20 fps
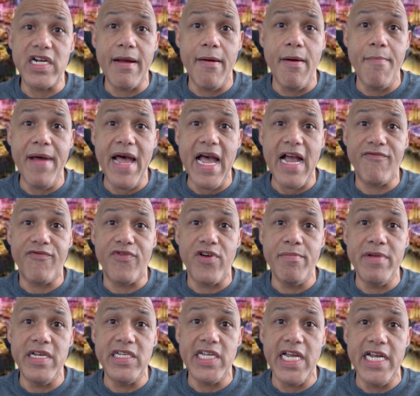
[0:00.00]
coming back
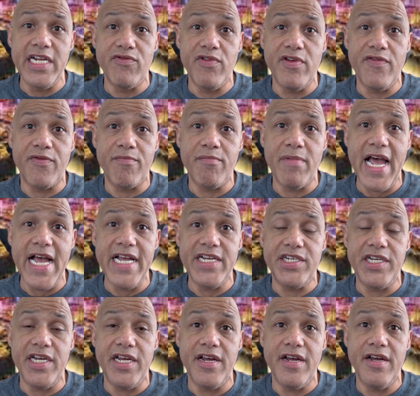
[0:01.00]
from his injury from
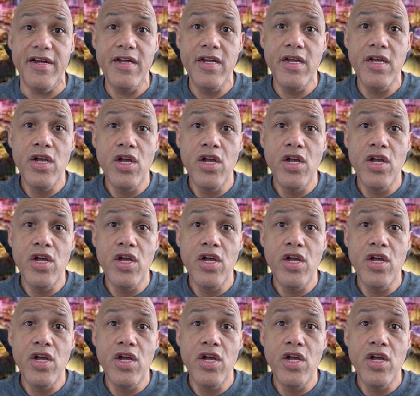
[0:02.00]
last year,